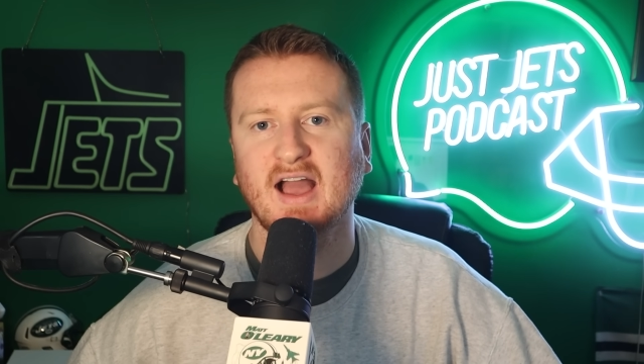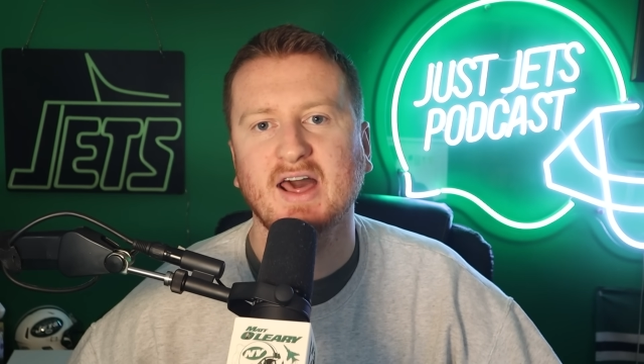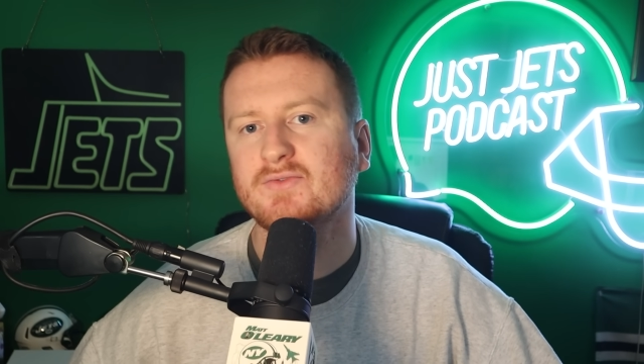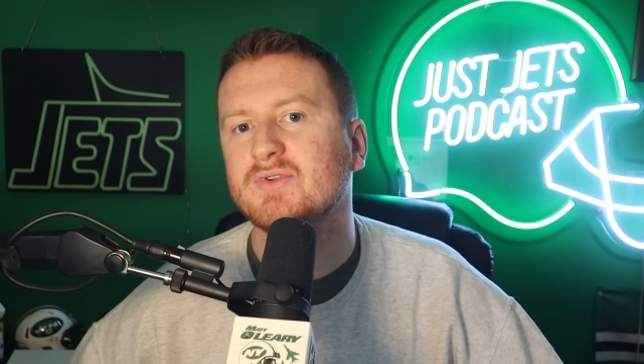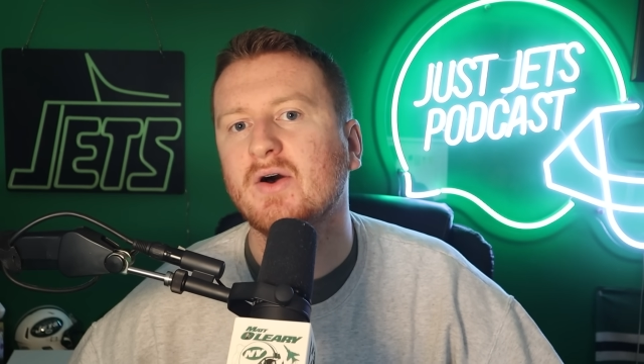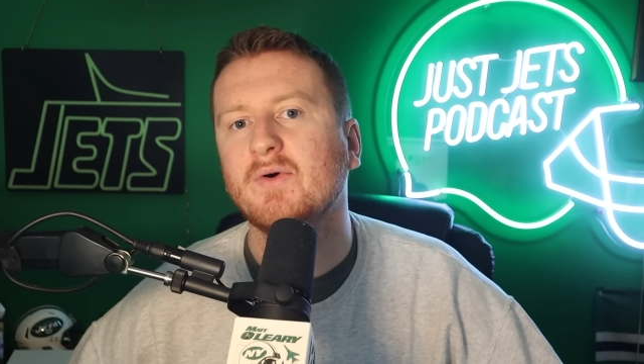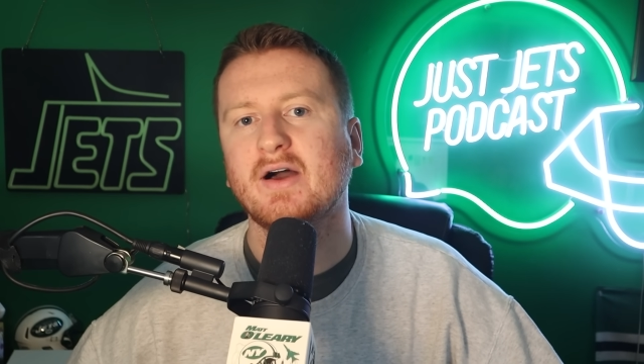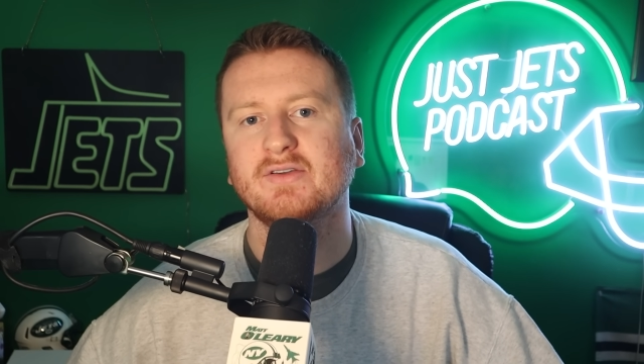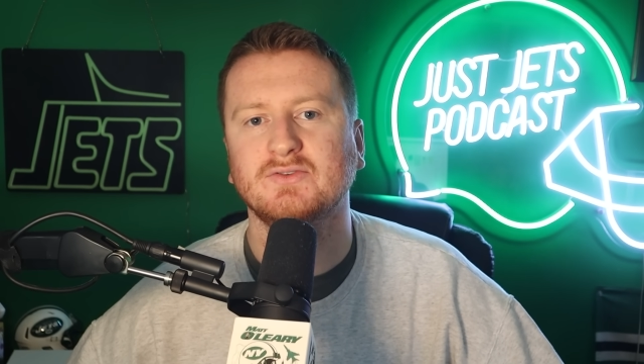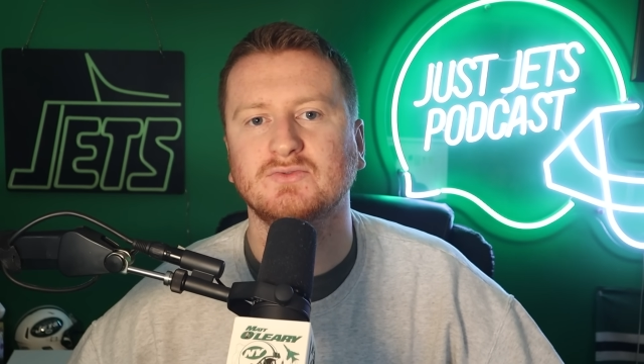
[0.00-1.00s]
Like, I don't
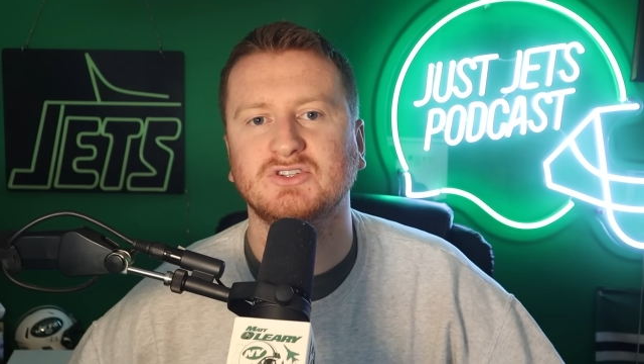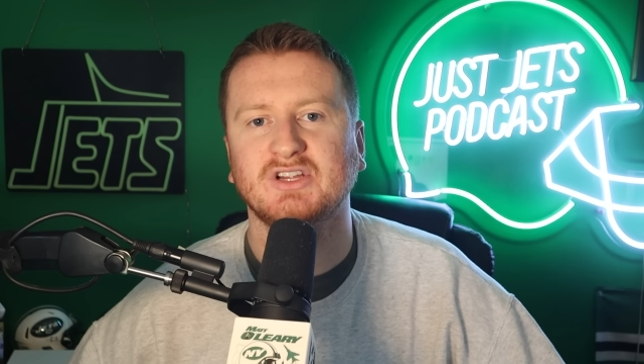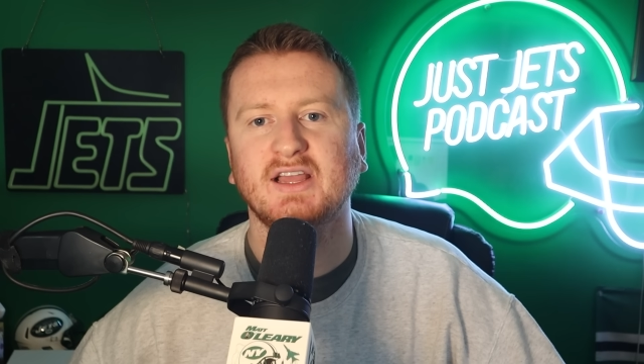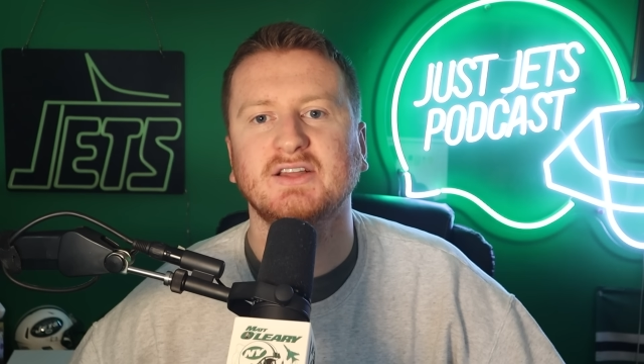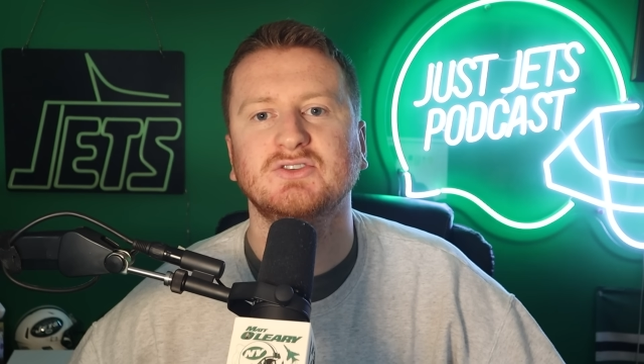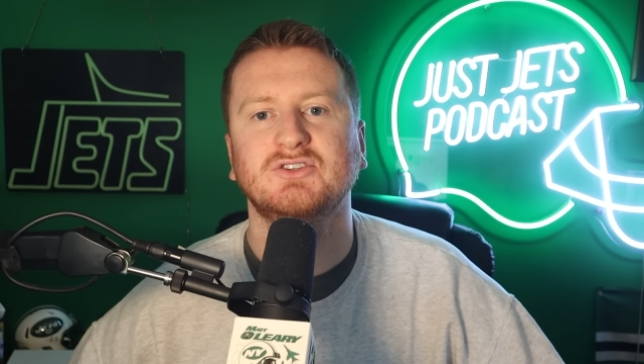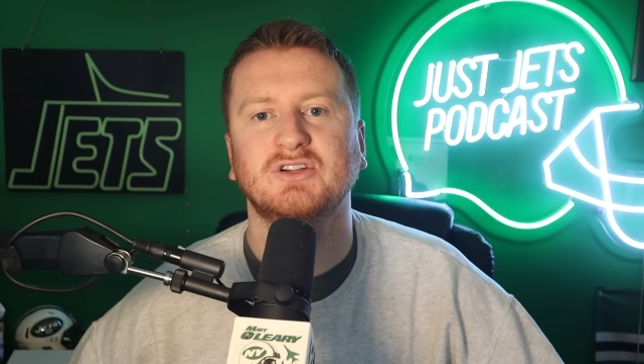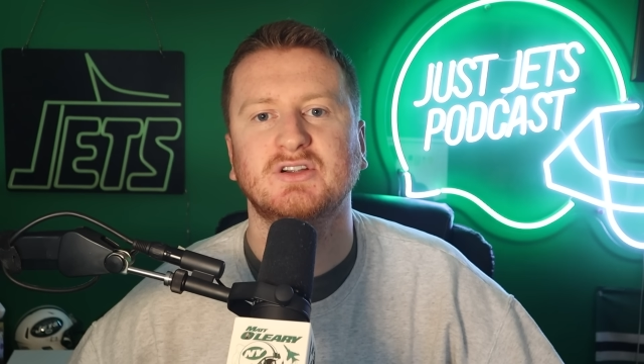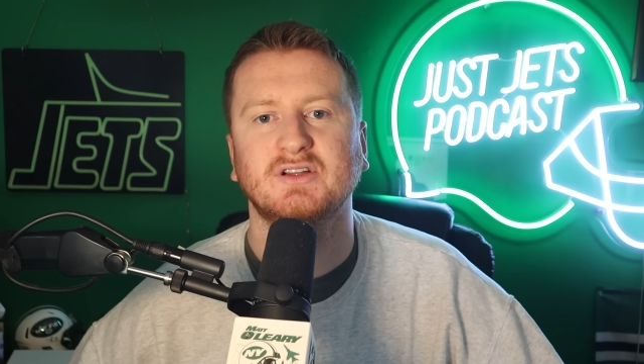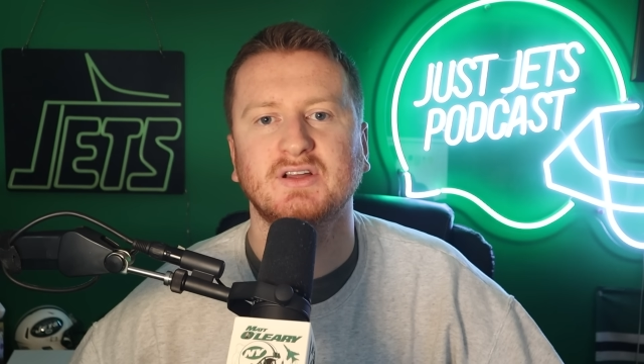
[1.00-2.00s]
know how you
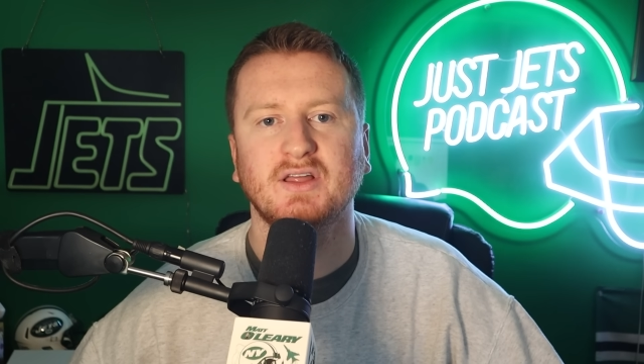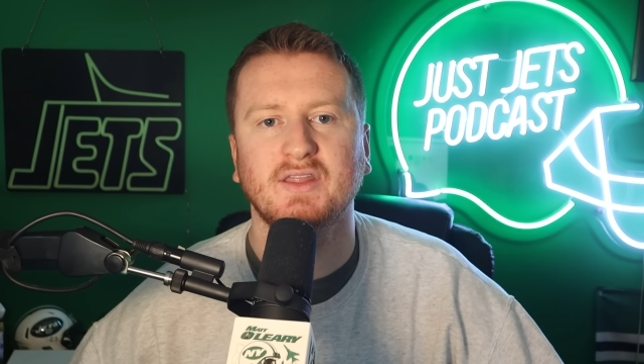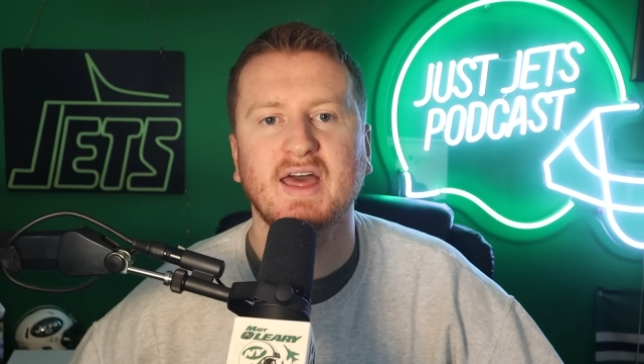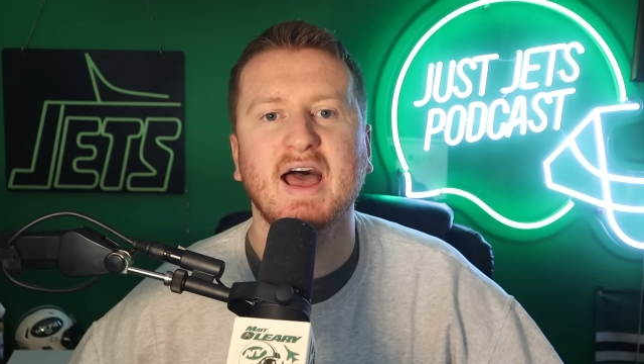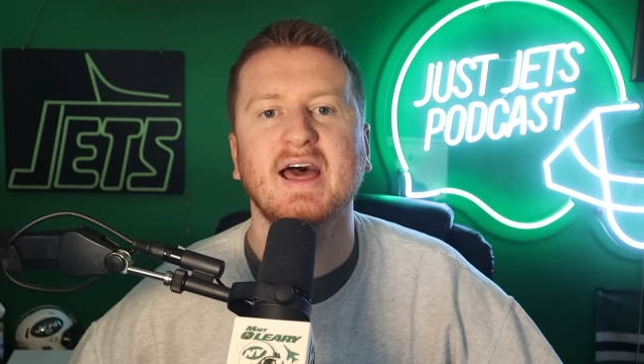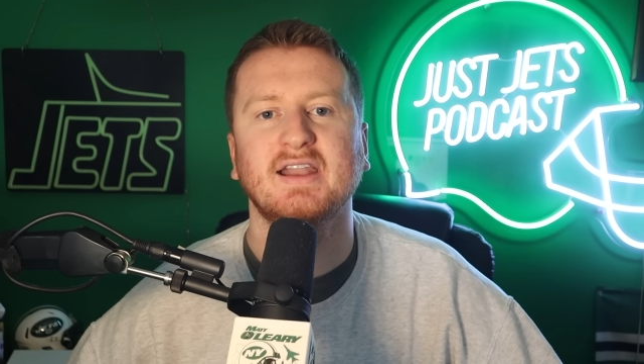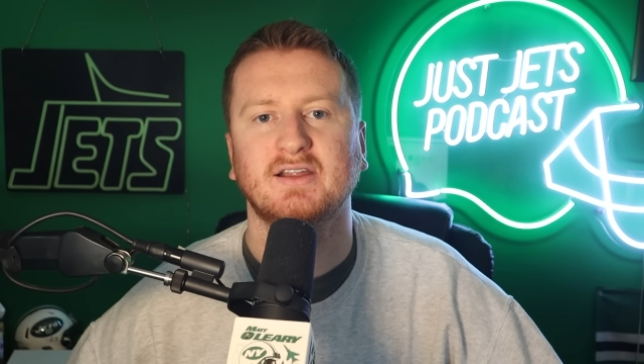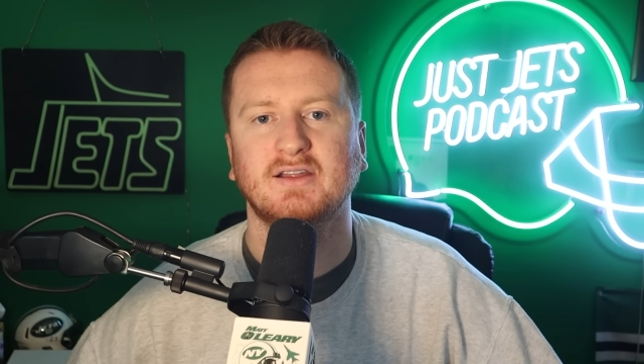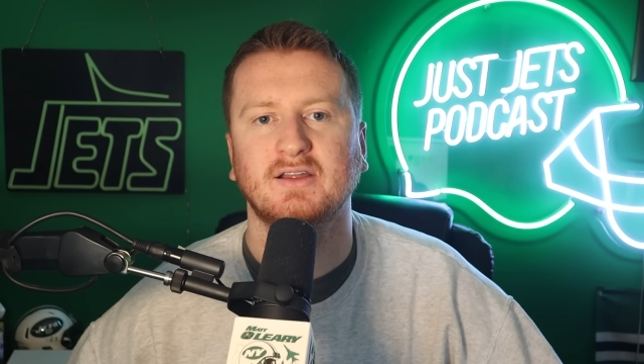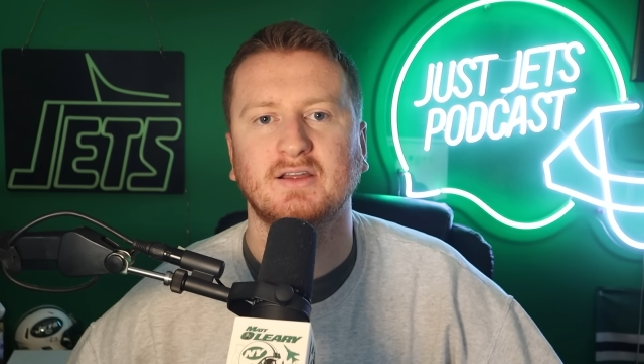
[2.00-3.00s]
change that